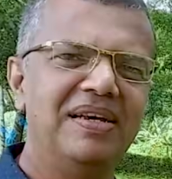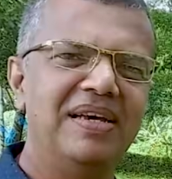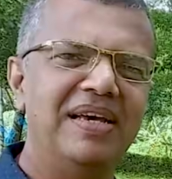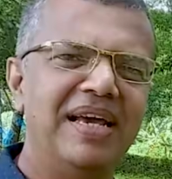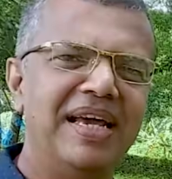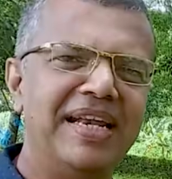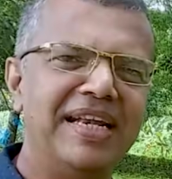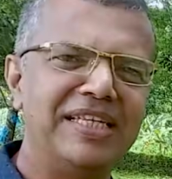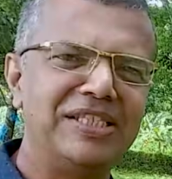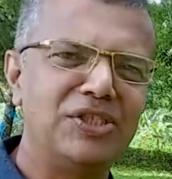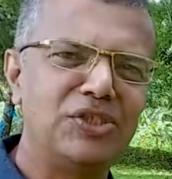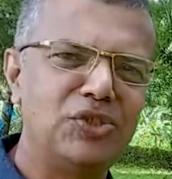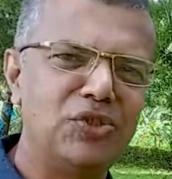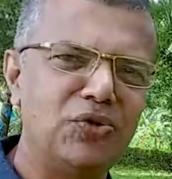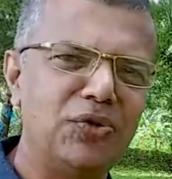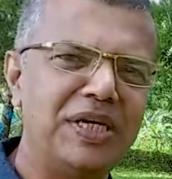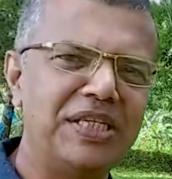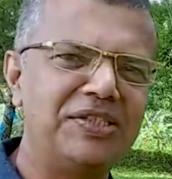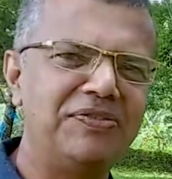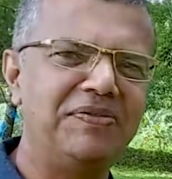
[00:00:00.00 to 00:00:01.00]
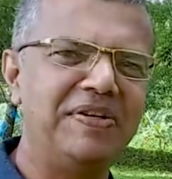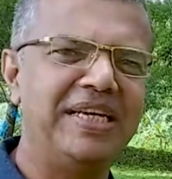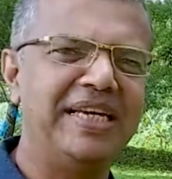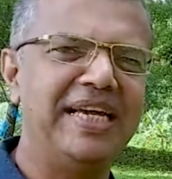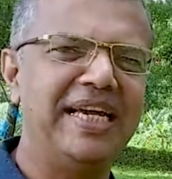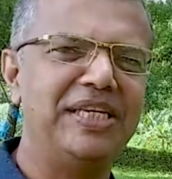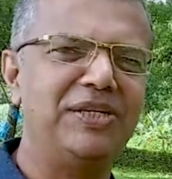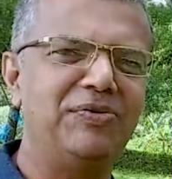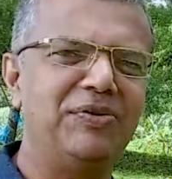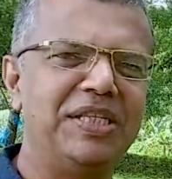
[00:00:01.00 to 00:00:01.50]
And as soon as we
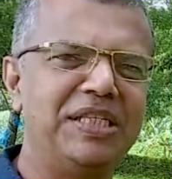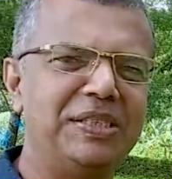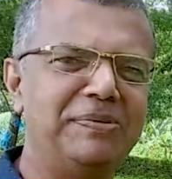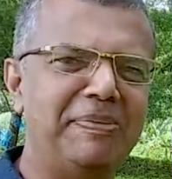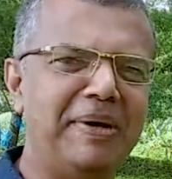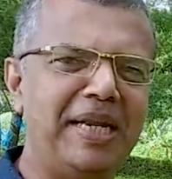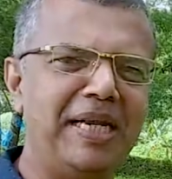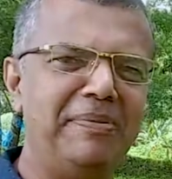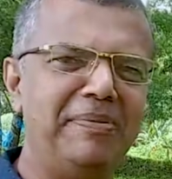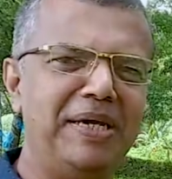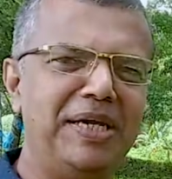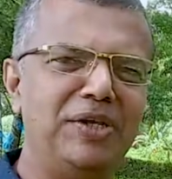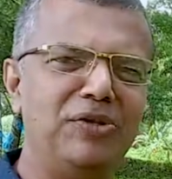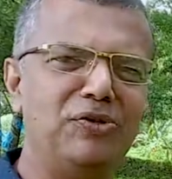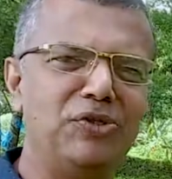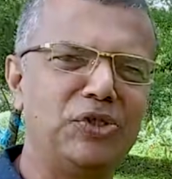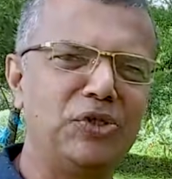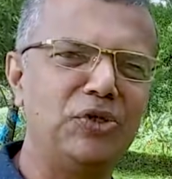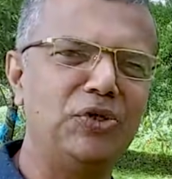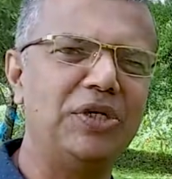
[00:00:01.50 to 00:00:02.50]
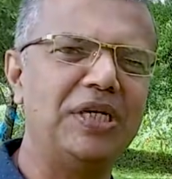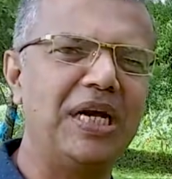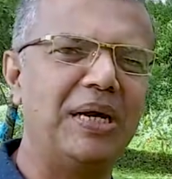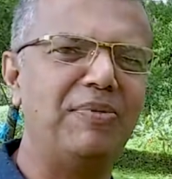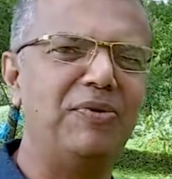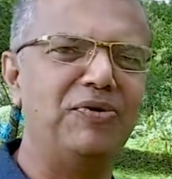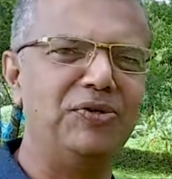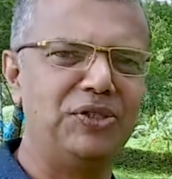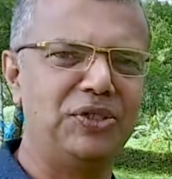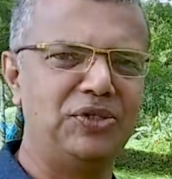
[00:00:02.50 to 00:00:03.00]
get over this pandemic, you should come
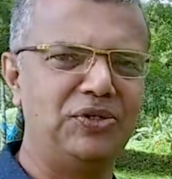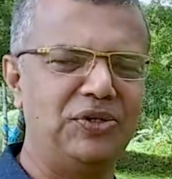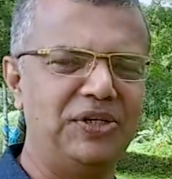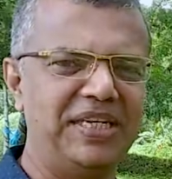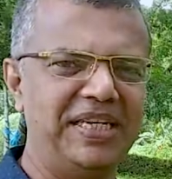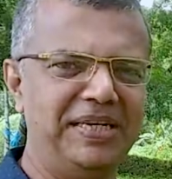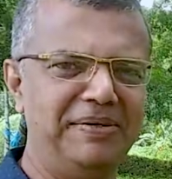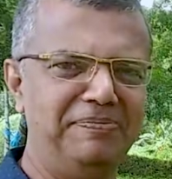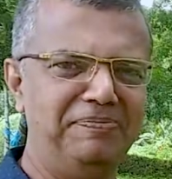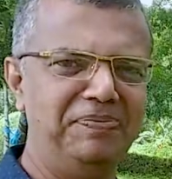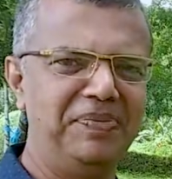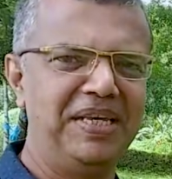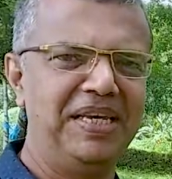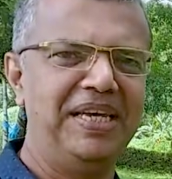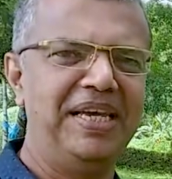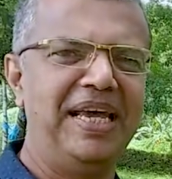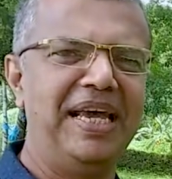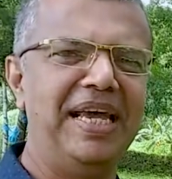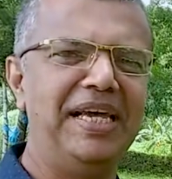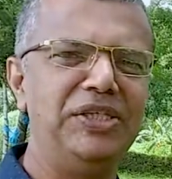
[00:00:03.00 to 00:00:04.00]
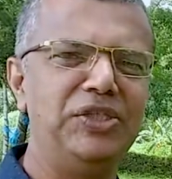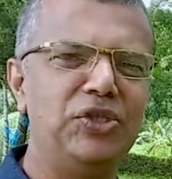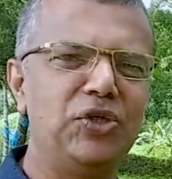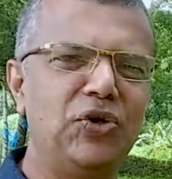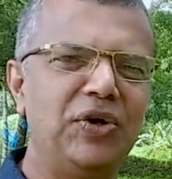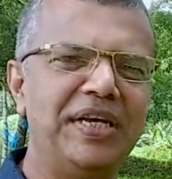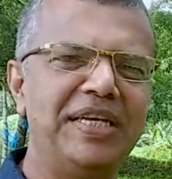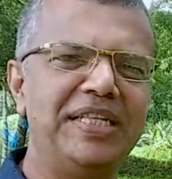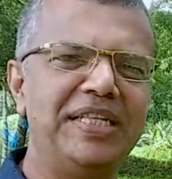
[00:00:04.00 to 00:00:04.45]
over to Kottayam, enjoying